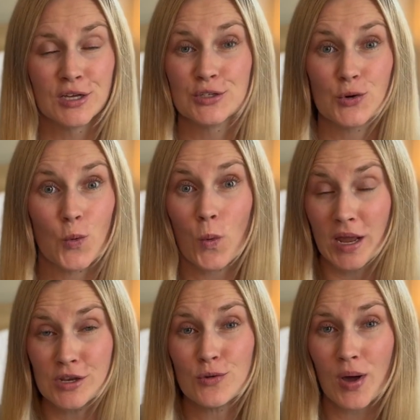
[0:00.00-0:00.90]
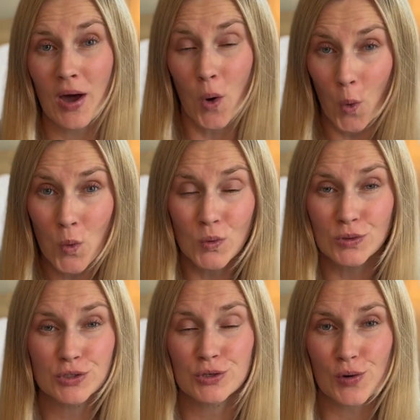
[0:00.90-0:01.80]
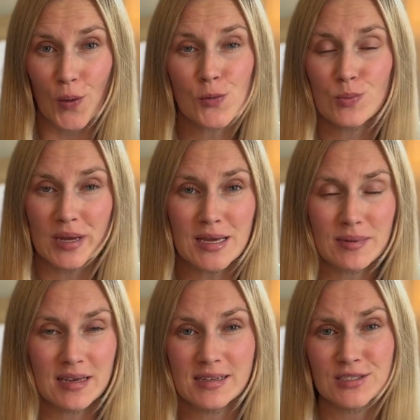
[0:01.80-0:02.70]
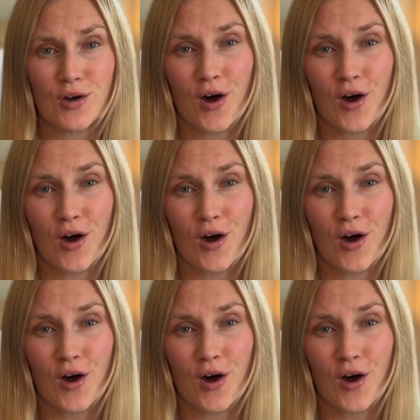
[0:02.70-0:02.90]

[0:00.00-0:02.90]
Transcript: So when you hold your own baby is